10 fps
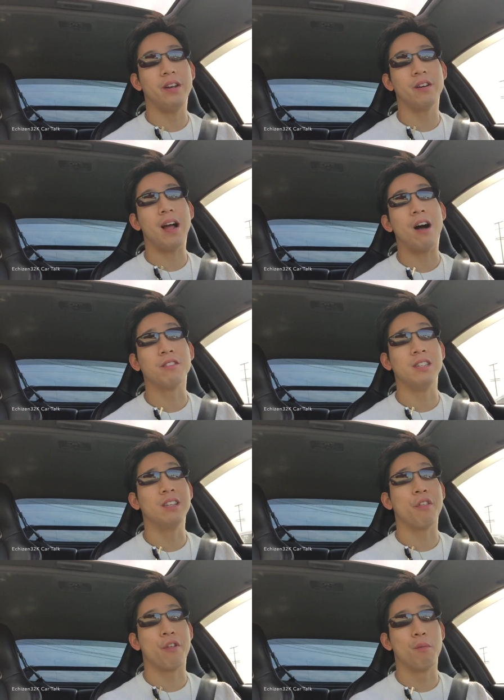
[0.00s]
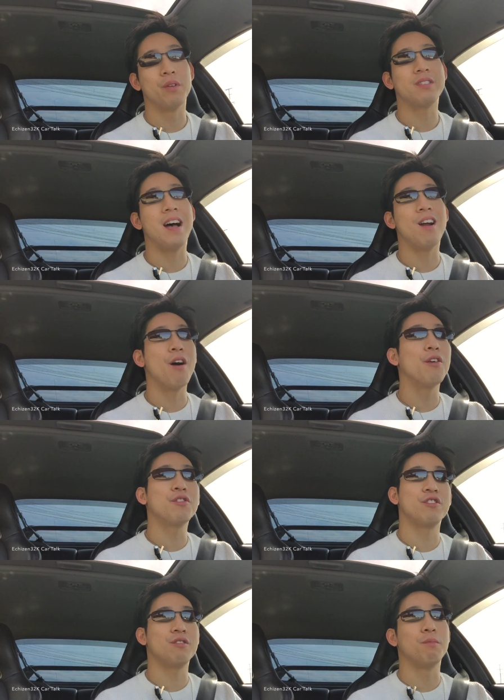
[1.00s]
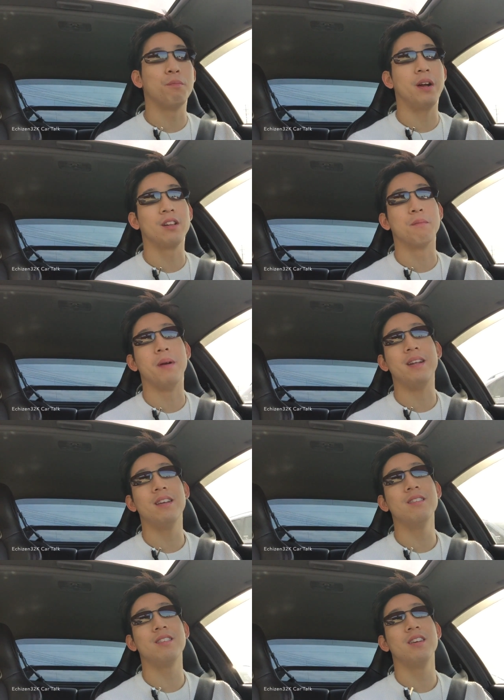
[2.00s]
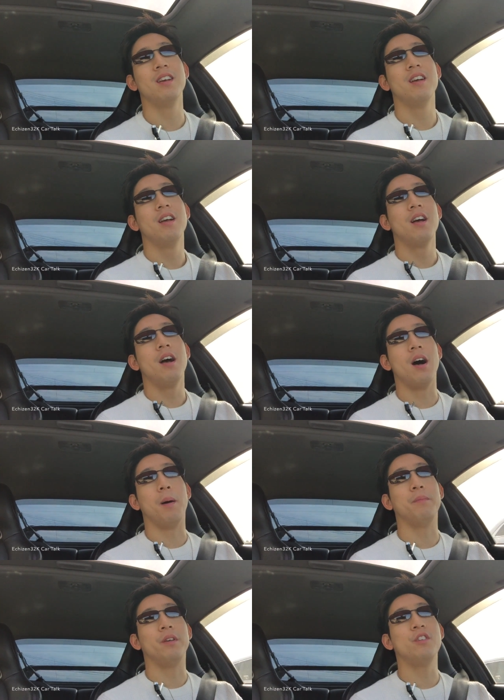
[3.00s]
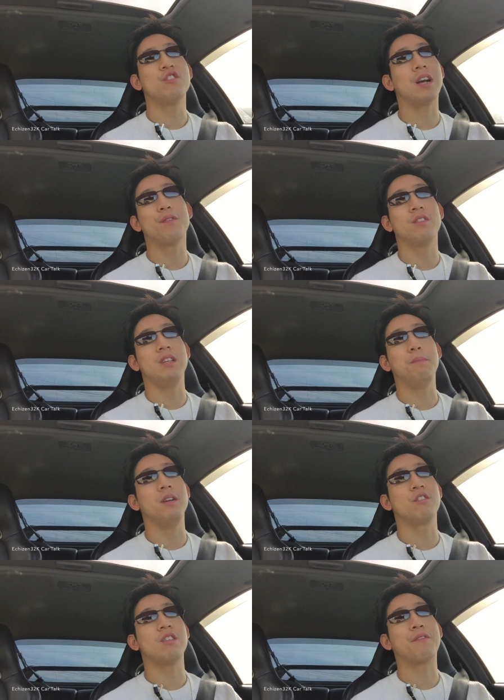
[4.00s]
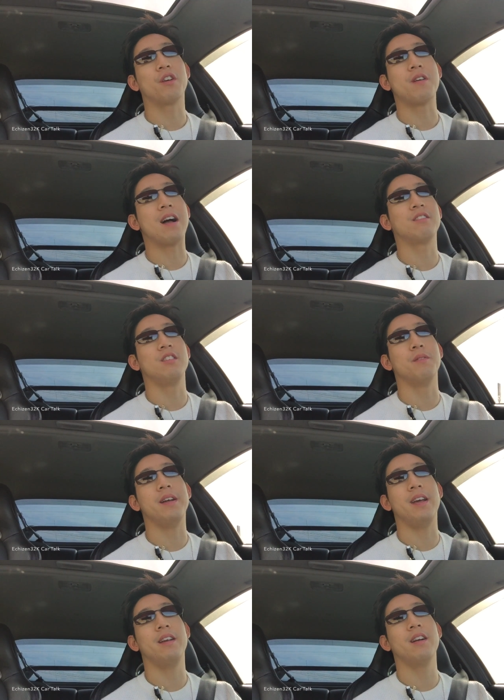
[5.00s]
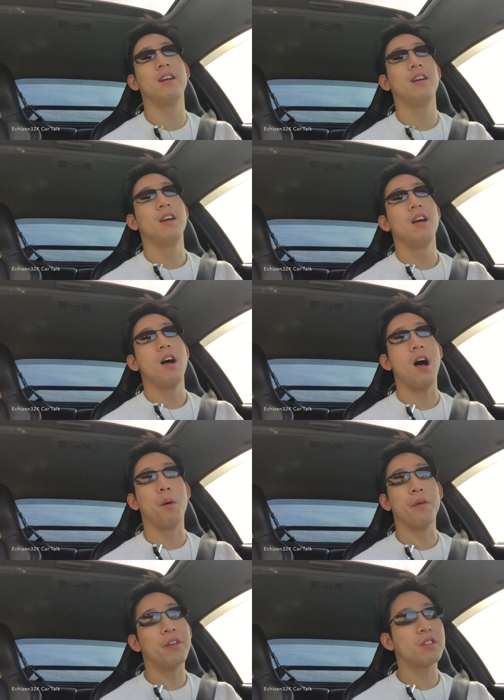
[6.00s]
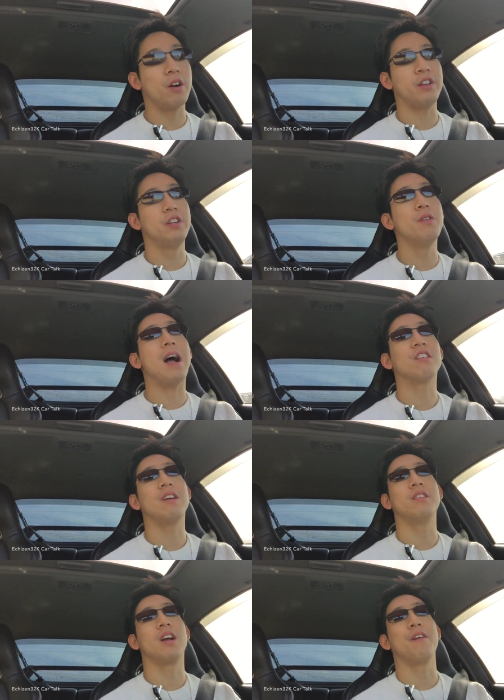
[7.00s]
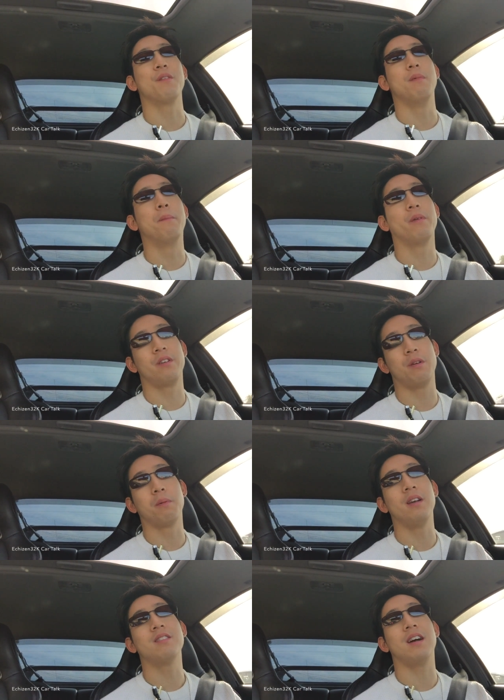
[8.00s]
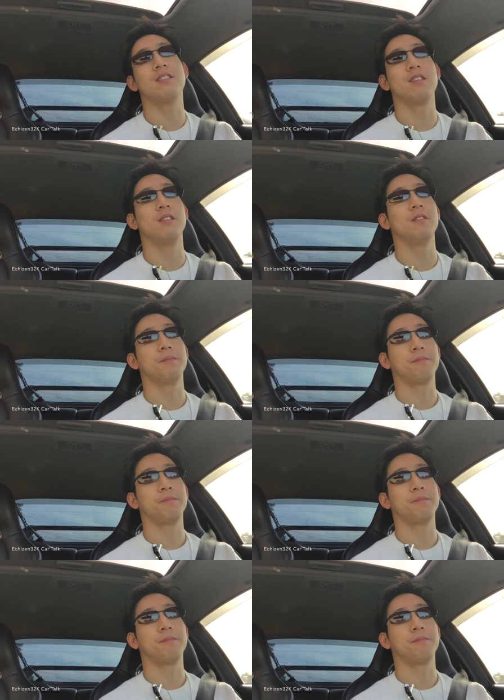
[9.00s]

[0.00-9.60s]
housing, the thermostat. All those are just regular maintenance. You just check for seepage, check for cracks in your radiator. With this car, you do actually have to take off your bumper to replace that, so